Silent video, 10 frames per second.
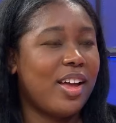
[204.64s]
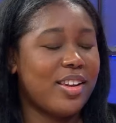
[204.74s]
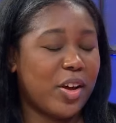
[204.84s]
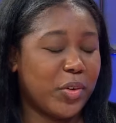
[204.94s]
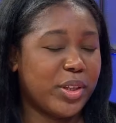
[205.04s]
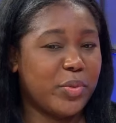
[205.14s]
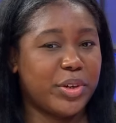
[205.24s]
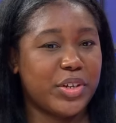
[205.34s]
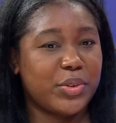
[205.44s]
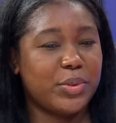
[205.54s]
not only were
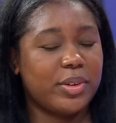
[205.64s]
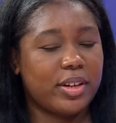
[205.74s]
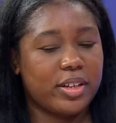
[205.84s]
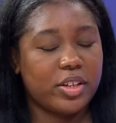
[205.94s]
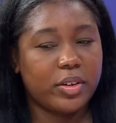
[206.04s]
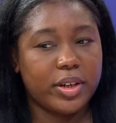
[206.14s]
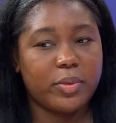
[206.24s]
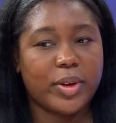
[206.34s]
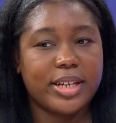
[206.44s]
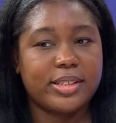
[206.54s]
you, you know,
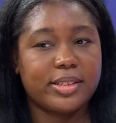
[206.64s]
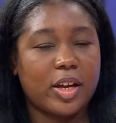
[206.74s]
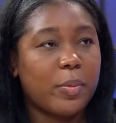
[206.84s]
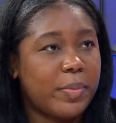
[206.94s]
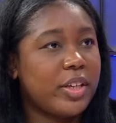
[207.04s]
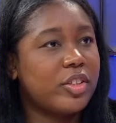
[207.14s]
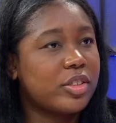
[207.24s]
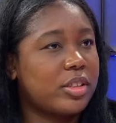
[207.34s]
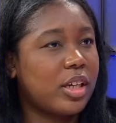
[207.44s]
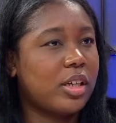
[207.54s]
in ways helping
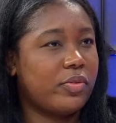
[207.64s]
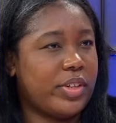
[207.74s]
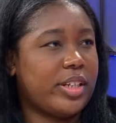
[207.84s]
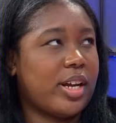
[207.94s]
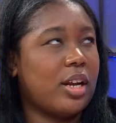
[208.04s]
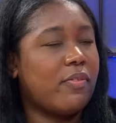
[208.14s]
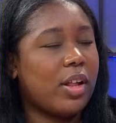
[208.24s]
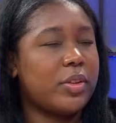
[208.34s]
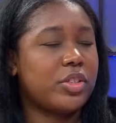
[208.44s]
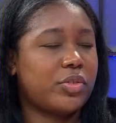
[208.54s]
yourself and kind of
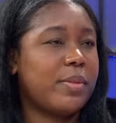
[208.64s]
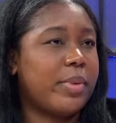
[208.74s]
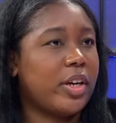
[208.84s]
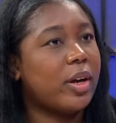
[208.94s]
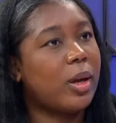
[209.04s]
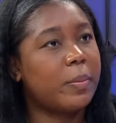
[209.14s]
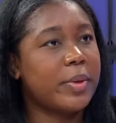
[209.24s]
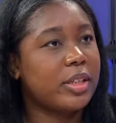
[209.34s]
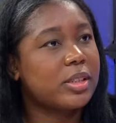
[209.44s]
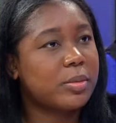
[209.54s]
following this dream, but you're
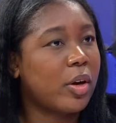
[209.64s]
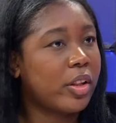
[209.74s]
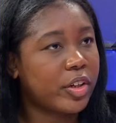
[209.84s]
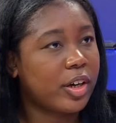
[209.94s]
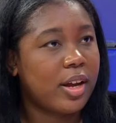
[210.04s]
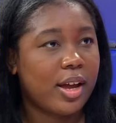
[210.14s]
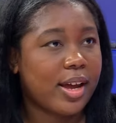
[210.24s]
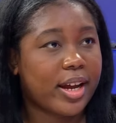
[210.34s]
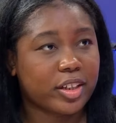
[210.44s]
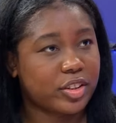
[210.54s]
helping smaller
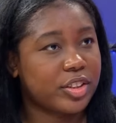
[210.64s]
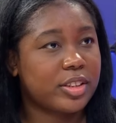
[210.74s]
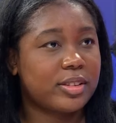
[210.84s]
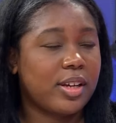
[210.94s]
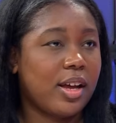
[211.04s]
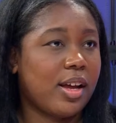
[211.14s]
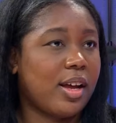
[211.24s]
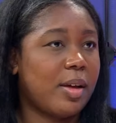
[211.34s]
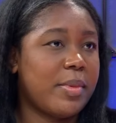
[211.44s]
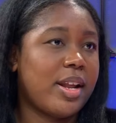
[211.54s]
actors
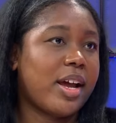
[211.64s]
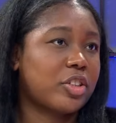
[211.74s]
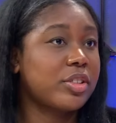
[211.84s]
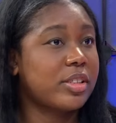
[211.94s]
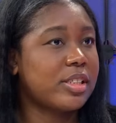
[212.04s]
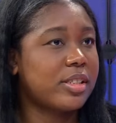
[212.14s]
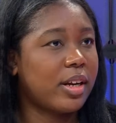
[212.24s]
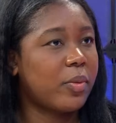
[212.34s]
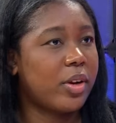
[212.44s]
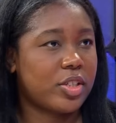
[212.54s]
um, and actresses. And
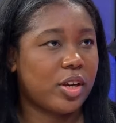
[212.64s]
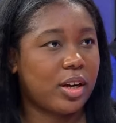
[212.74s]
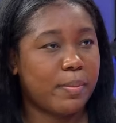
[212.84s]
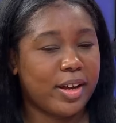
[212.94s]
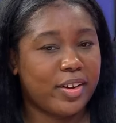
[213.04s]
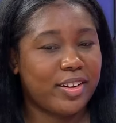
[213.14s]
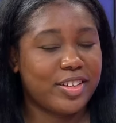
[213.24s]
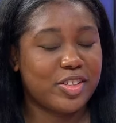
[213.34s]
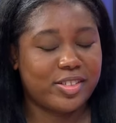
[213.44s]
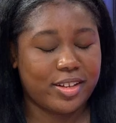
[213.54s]
I want to talk about,
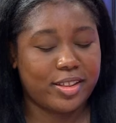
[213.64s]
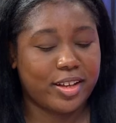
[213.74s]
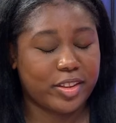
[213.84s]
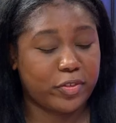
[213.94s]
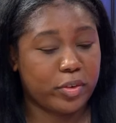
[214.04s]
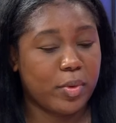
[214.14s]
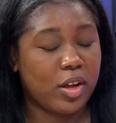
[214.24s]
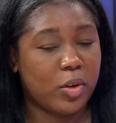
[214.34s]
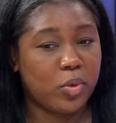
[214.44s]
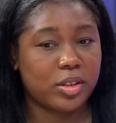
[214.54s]
you said that they're from
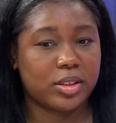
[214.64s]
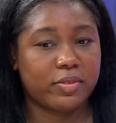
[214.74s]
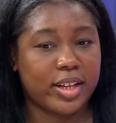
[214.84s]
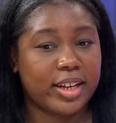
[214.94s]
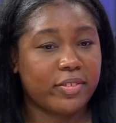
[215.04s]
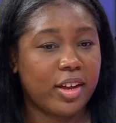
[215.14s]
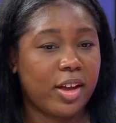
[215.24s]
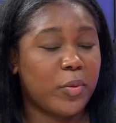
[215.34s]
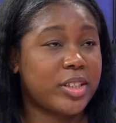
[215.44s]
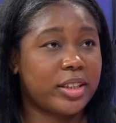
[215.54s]
all walks of life,
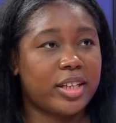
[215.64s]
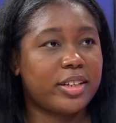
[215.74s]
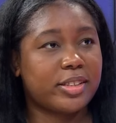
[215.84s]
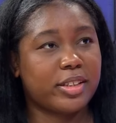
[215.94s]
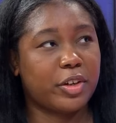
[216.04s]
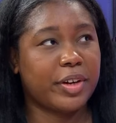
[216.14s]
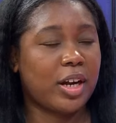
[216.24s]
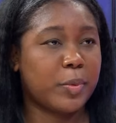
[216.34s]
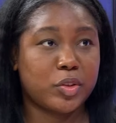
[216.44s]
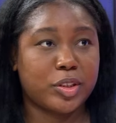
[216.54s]
which I think it's a great
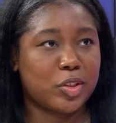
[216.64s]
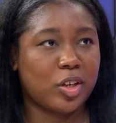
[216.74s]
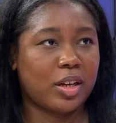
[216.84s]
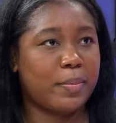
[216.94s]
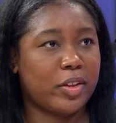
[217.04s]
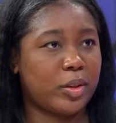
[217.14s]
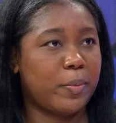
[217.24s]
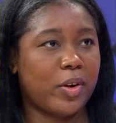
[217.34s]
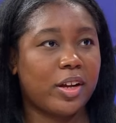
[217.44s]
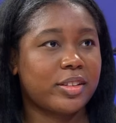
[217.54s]
opportunity to talk about the
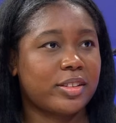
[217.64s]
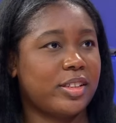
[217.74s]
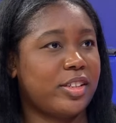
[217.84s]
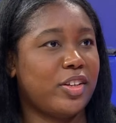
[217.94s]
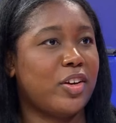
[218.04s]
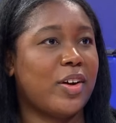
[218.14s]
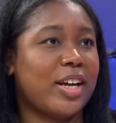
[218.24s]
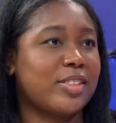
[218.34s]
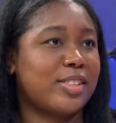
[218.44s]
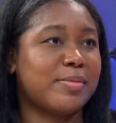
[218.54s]
Bronx and, you know,
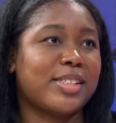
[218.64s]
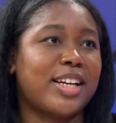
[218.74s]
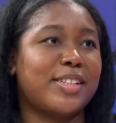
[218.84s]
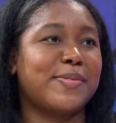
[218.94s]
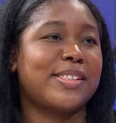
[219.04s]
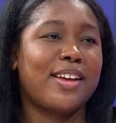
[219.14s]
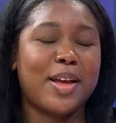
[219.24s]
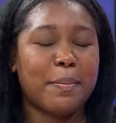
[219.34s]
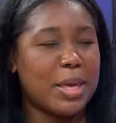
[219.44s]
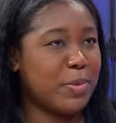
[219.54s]
how sometimes
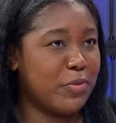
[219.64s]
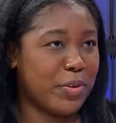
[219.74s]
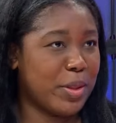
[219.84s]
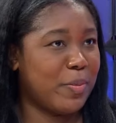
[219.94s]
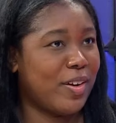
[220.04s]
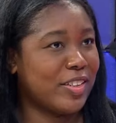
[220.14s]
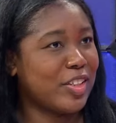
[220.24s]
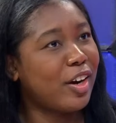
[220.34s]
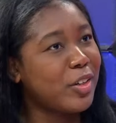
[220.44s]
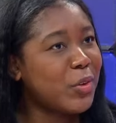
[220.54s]
people from the Bronx
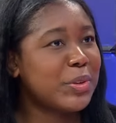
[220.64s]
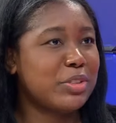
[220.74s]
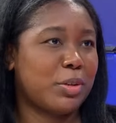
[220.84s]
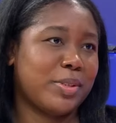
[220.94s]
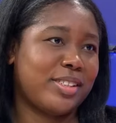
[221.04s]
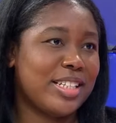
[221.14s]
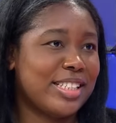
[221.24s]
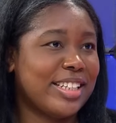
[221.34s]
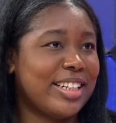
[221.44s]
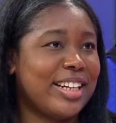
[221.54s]
aren't always
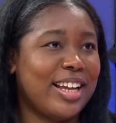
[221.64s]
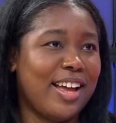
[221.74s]
represented